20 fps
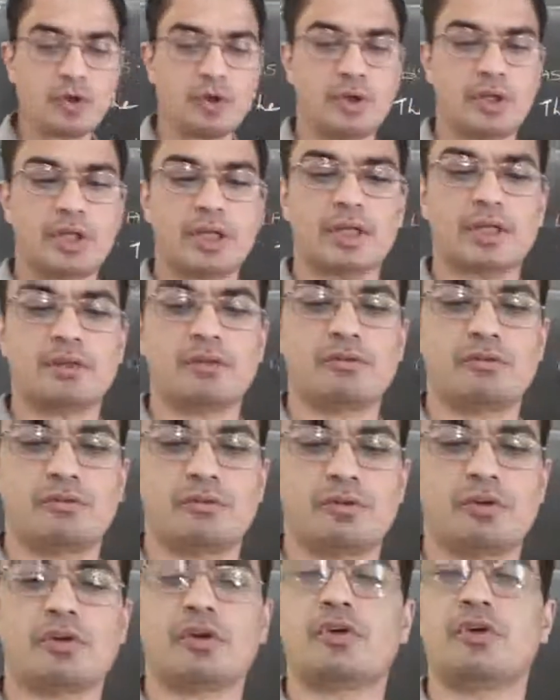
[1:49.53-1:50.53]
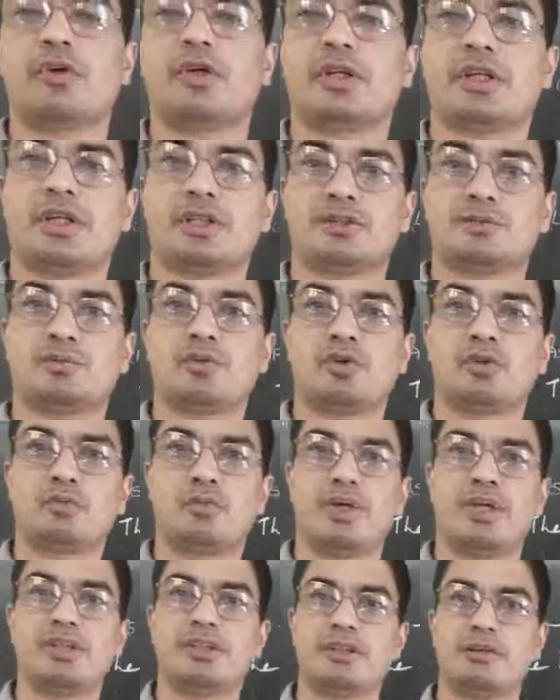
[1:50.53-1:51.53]
You can follow your
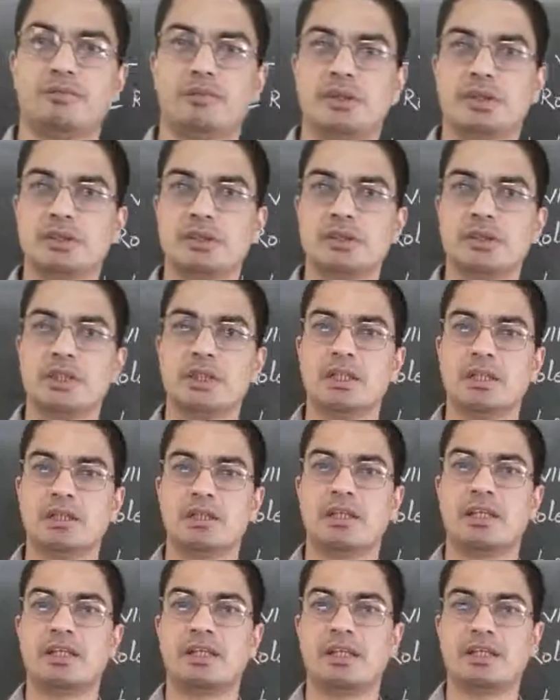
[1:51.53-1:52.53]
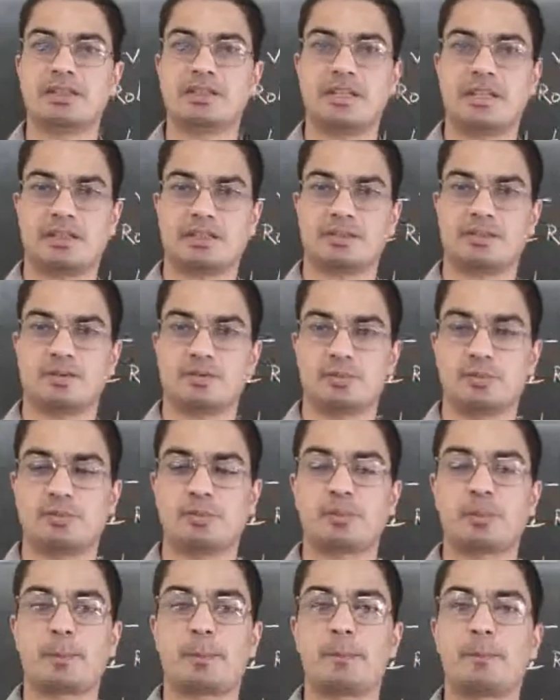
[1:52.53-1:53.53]
textbook, page number 36.